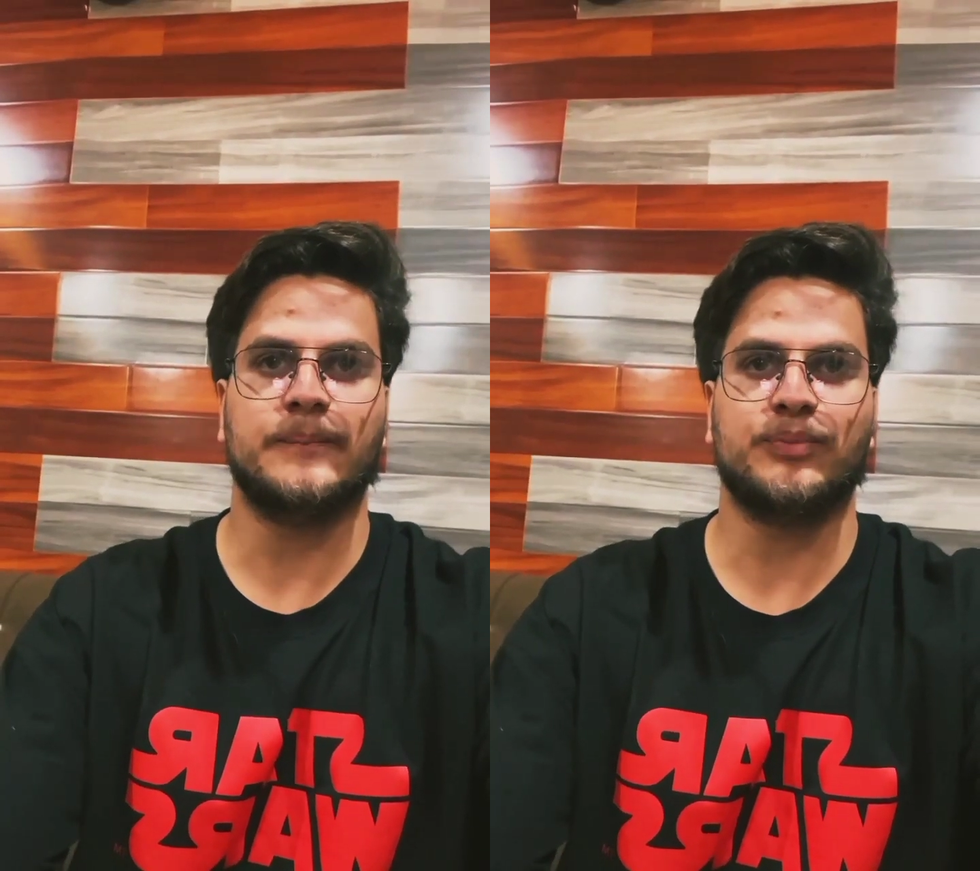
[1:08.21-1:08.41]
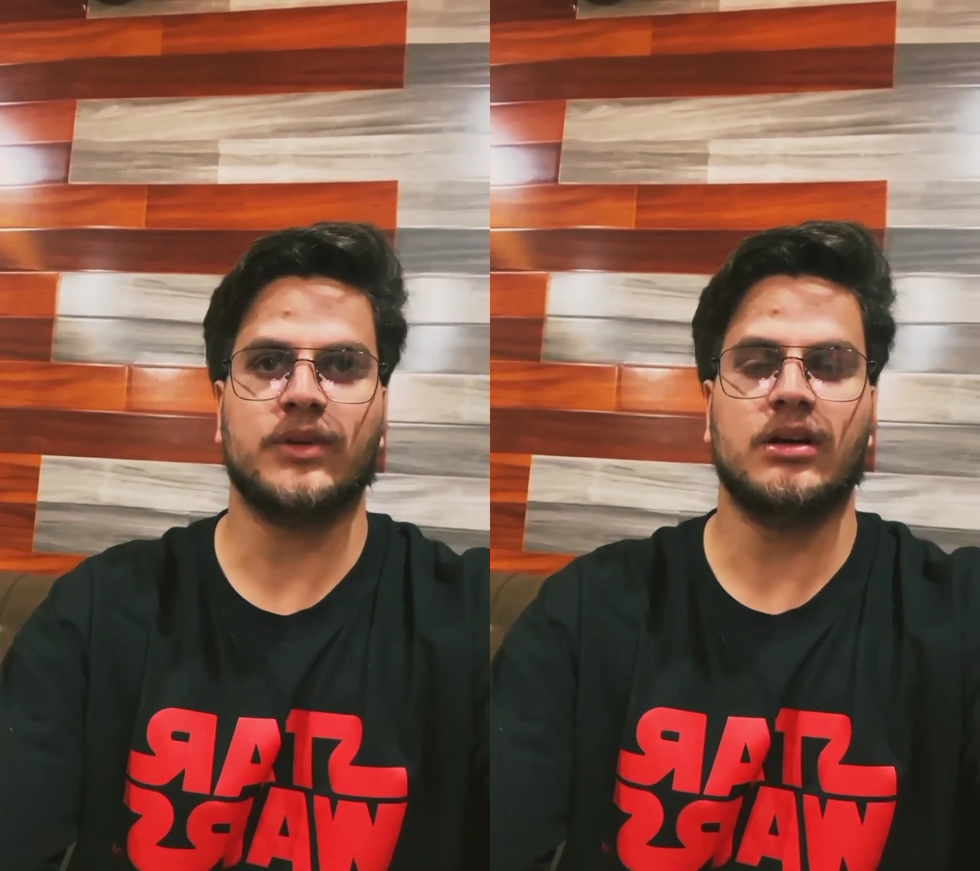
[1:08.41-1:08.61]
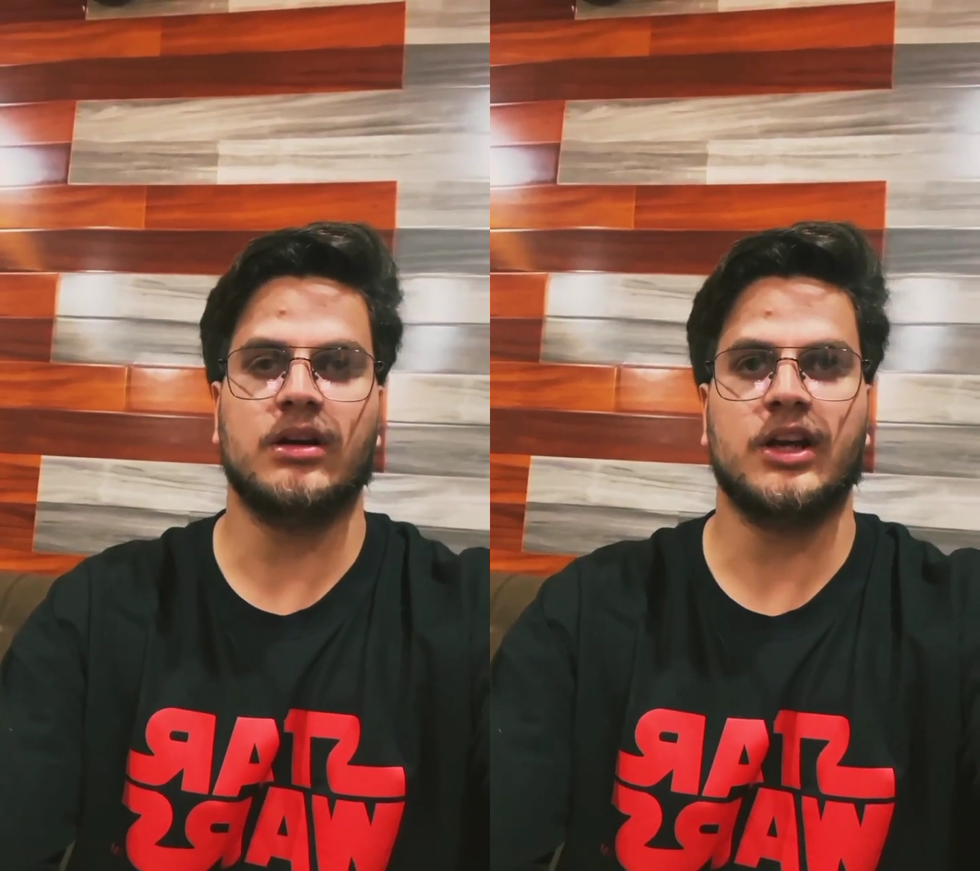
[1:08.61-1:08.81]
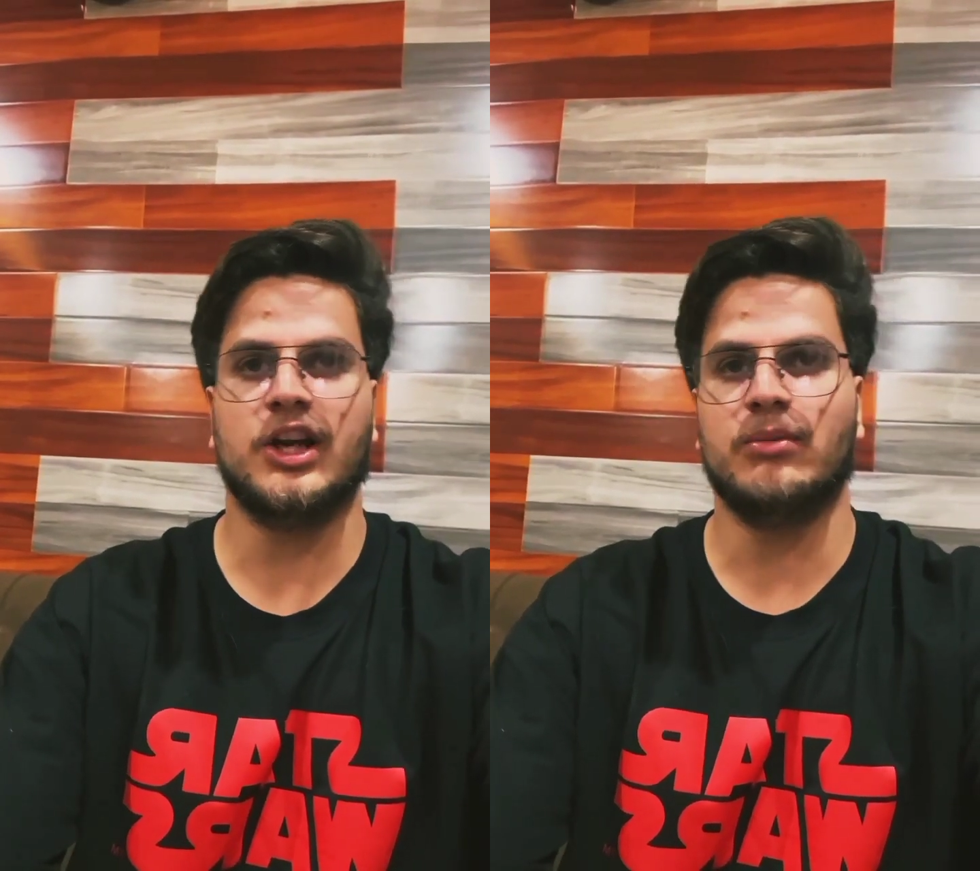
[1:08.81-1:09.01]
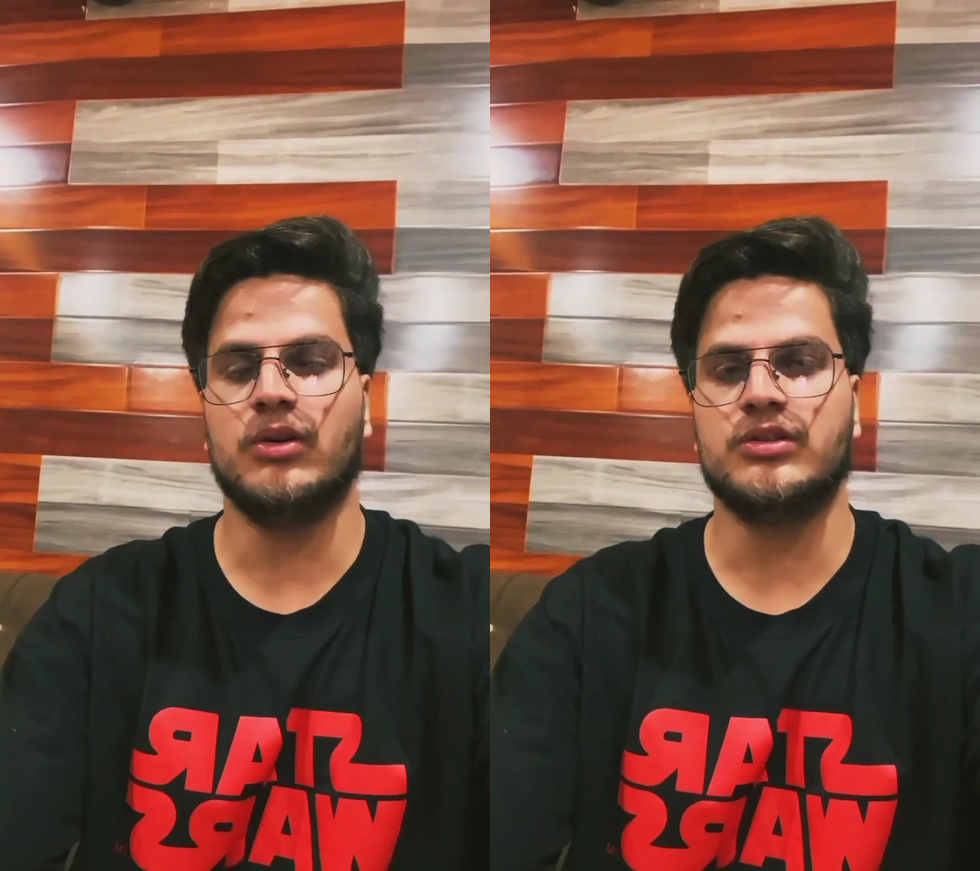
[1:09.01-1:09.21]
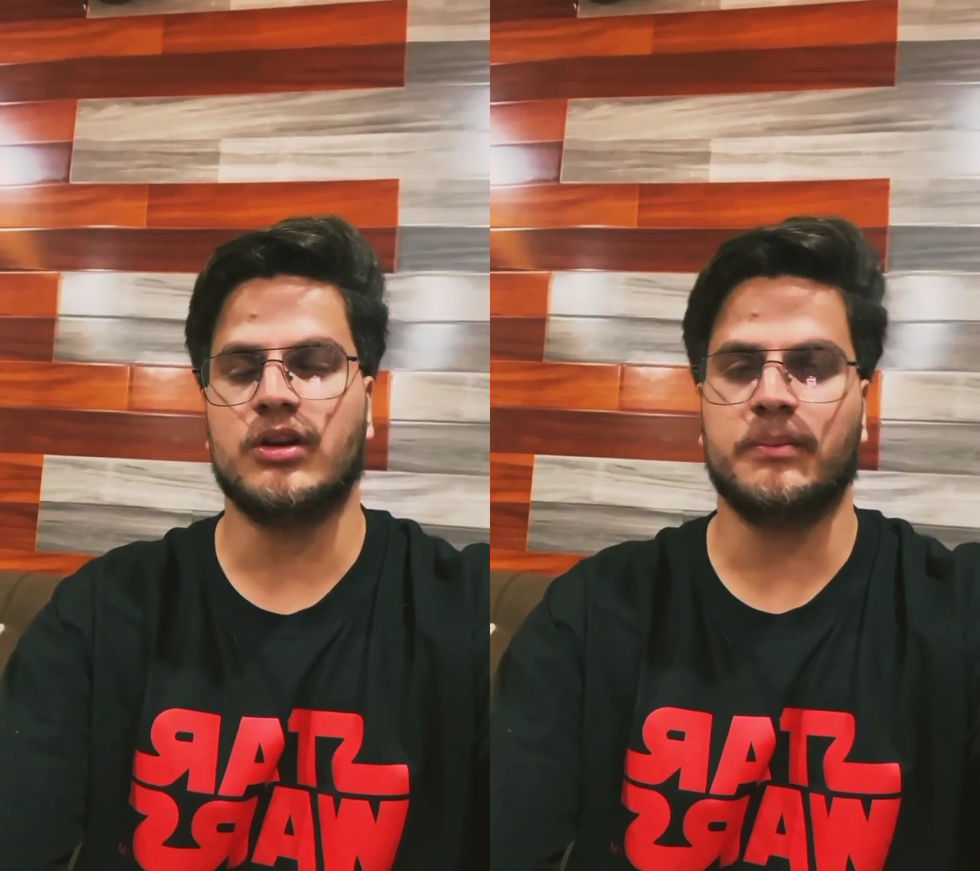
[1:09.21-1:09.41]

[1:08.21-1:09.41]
EWS or